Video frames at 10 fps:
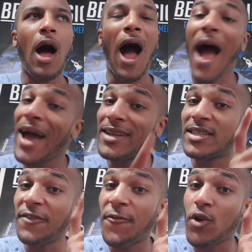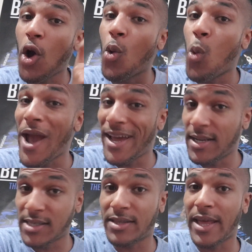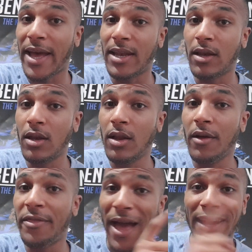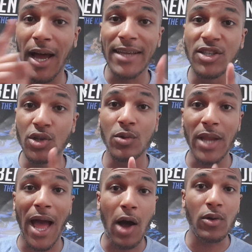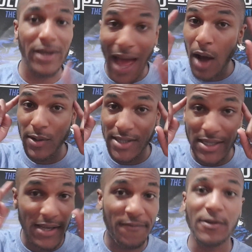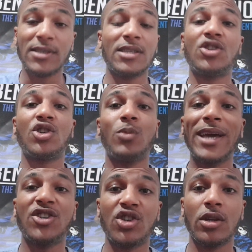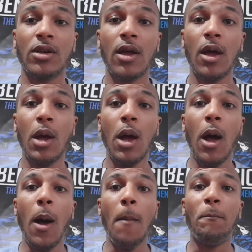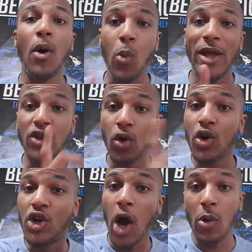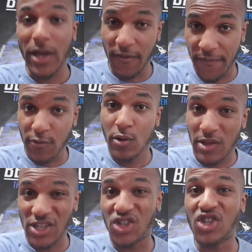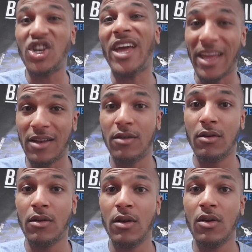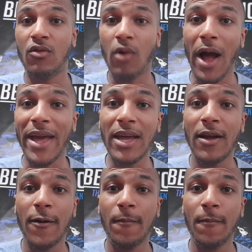I had a different awareness then than I do now. Now is a different situation. But when you're going through the shit, right,